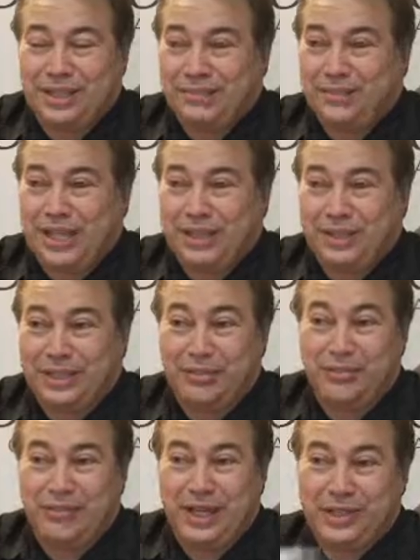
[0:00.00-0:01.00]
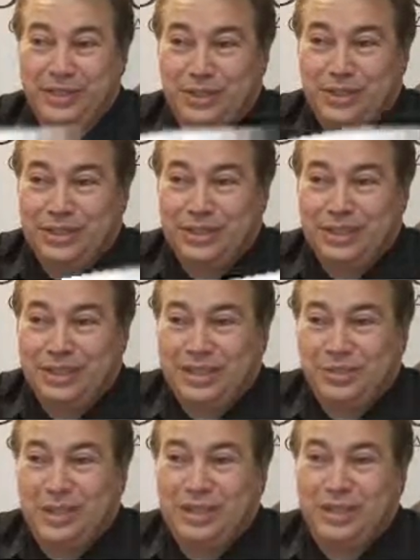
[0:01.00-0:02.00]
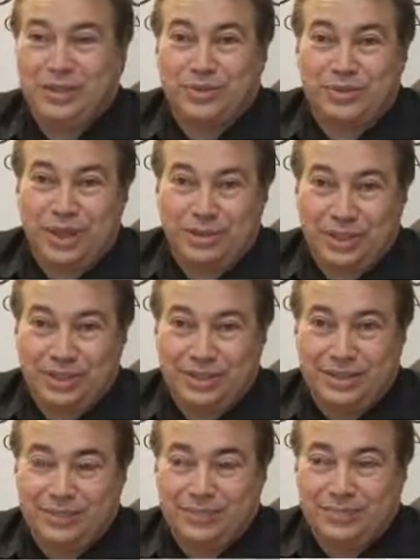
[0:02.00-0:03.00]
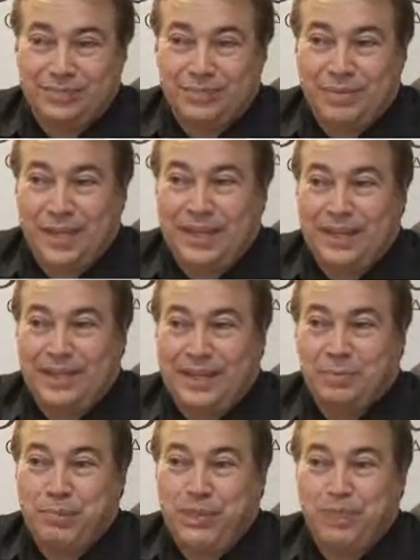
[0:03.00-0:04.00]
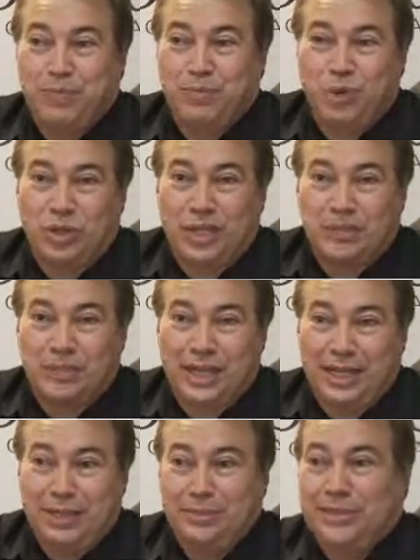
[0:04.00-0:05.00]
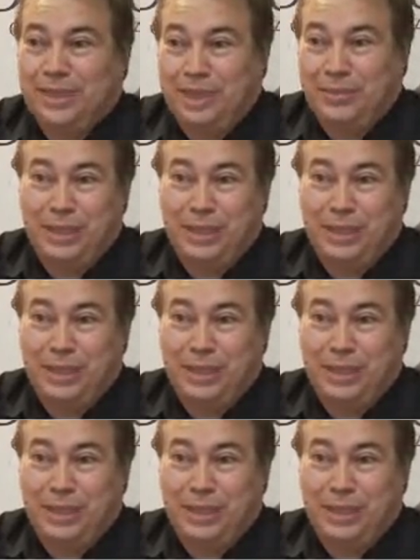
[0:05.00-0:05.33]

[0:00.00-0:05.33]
of not only failures but disruptions. That means more uptime, that